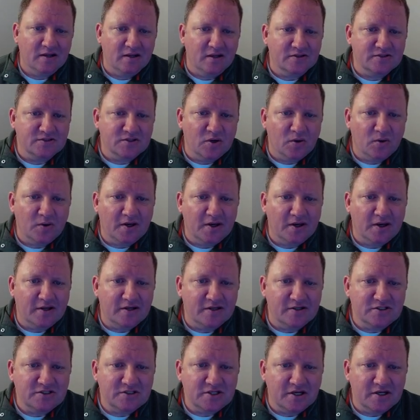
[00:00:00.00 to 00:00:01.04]
Let's go ahead
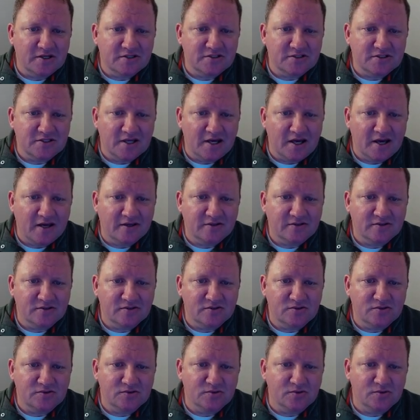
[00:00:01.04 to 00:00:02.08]
and change that
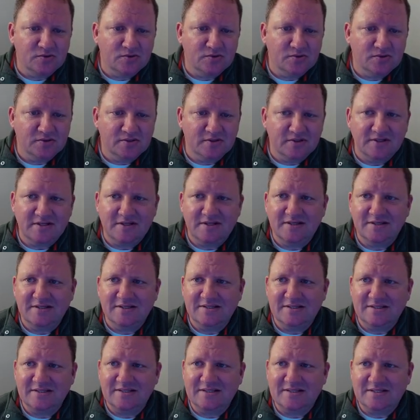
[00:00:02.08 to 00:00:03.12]
to the
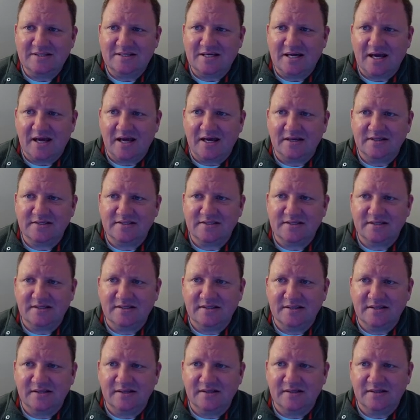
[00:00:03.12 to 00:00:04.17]
text
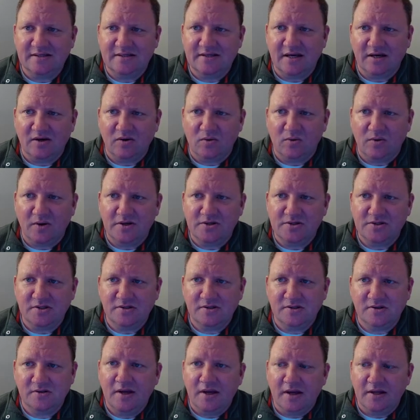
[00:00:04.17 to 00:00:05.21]
decoration,
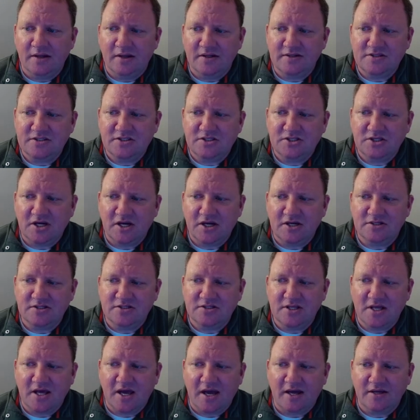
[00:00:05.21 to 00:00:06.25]
and let's change
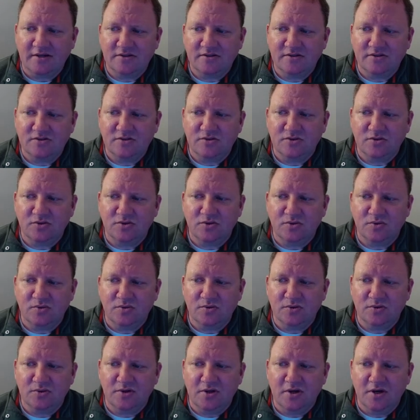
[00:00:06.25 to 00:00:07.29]
that to
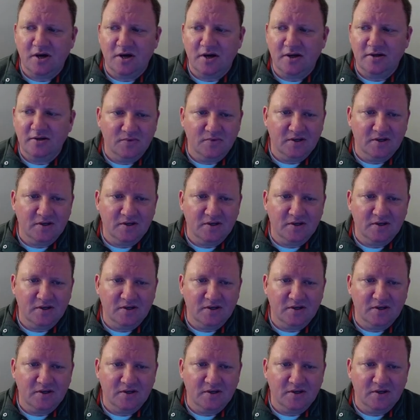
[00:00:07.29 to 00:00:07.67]
none.